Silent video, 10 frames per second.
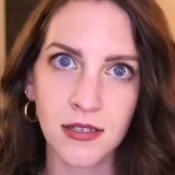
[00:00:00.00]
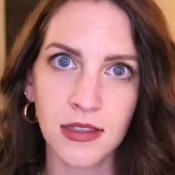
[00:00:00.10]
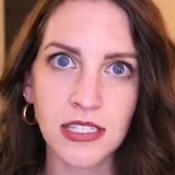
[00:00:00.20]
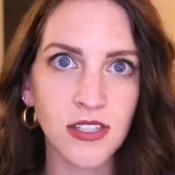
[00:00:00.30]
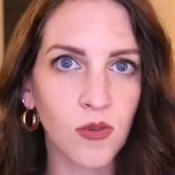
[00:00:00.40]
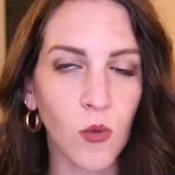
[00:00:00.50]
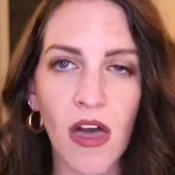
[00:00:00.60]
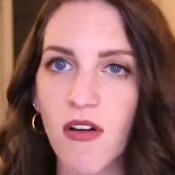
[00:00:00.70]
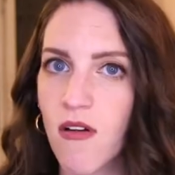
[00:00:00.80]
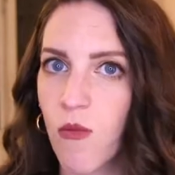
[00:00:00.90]
These are,
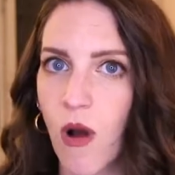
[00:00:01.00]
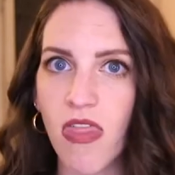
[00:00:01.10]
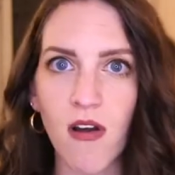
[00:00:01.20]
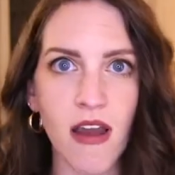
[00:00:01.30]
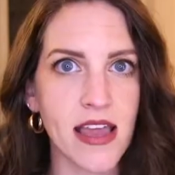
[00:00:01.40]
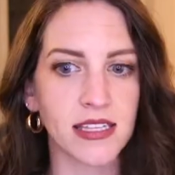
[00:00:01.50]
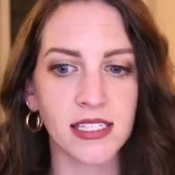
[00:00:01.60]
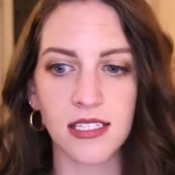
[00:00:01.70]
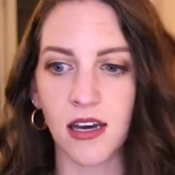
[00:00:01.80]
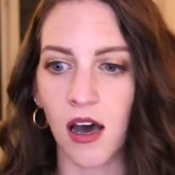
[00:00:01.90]
whether, whether
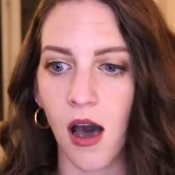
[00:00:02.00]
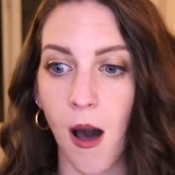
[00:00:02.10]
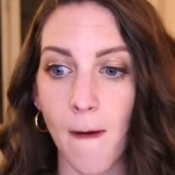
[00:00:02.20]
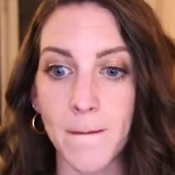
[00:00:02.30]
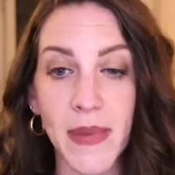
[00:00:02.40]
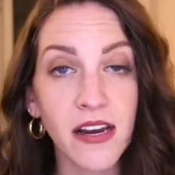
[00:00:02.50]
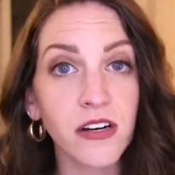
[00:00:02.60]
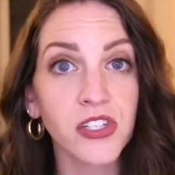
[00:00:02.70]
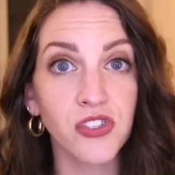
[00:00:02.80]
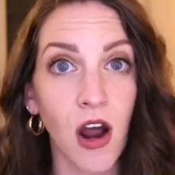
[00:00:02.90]
it's a, a
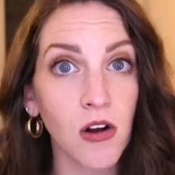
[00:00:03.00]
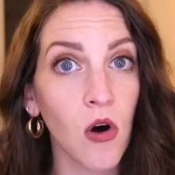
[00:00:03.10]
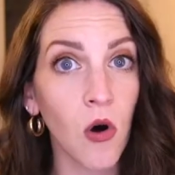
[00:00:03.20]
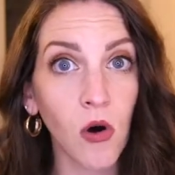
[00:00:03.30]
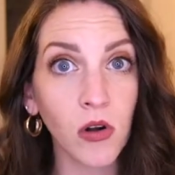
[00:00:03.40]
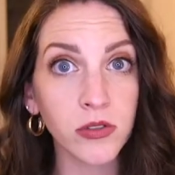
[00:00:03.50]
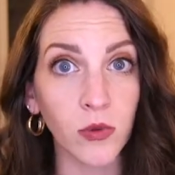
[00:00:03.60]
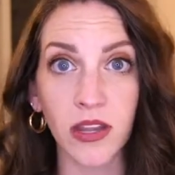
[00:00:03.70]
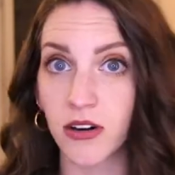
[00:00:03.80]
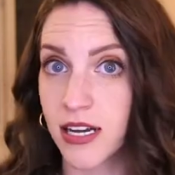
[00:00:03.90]
bigger stronghold,
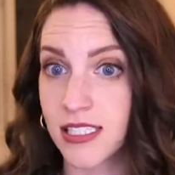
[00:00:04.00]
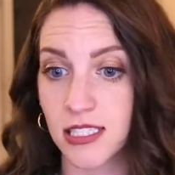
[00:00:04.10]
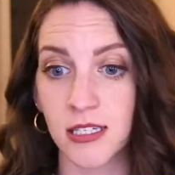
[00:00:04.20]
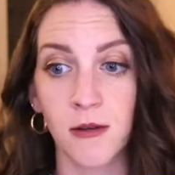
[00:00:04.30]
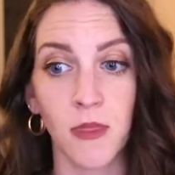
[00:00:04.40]
whether it's